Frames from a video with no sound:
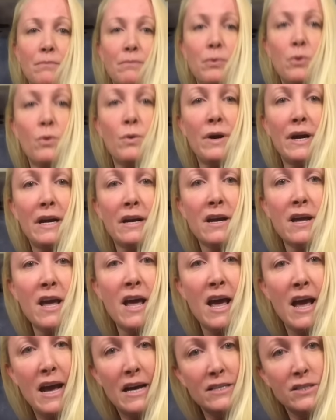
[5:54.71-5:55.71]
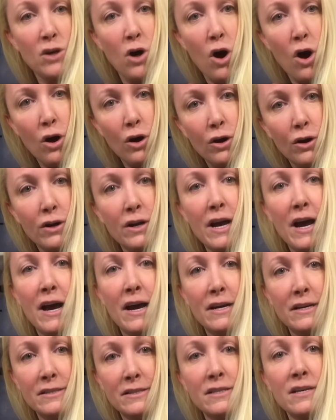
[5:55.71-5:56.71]
point as hard
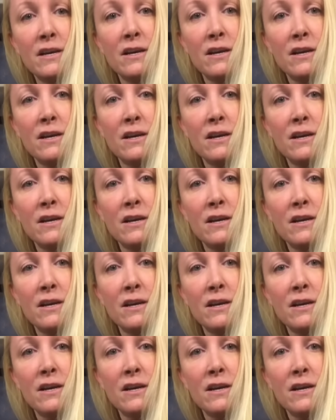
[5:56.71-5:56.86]
as